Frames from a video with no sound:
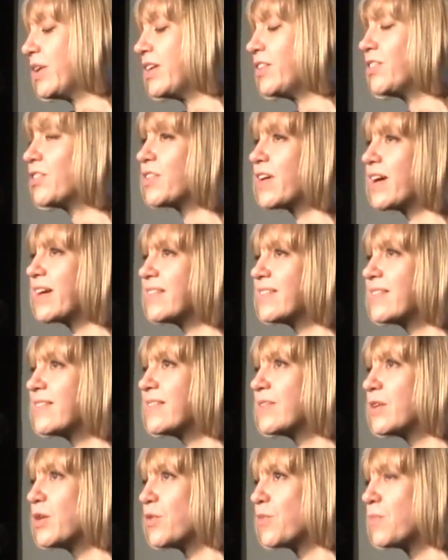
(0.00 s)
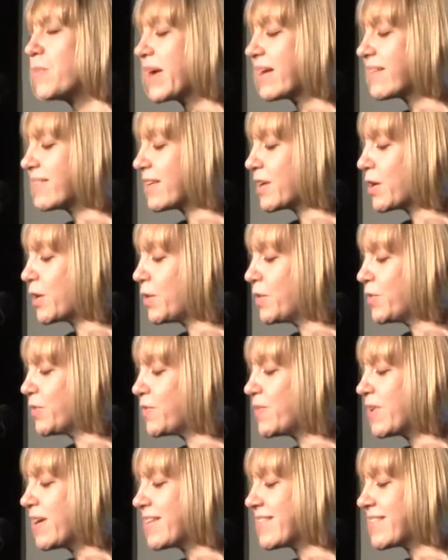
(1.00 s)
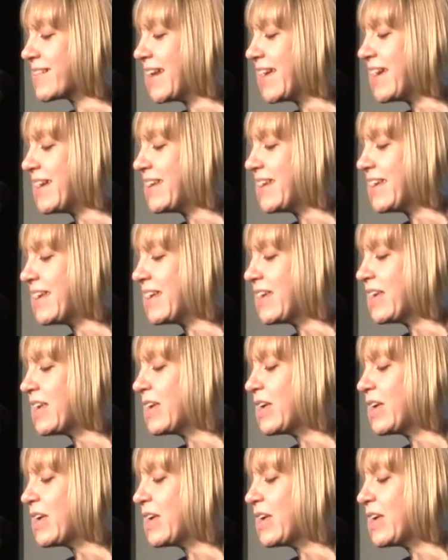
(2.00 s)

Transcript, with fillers: interests of Mexico's First Lady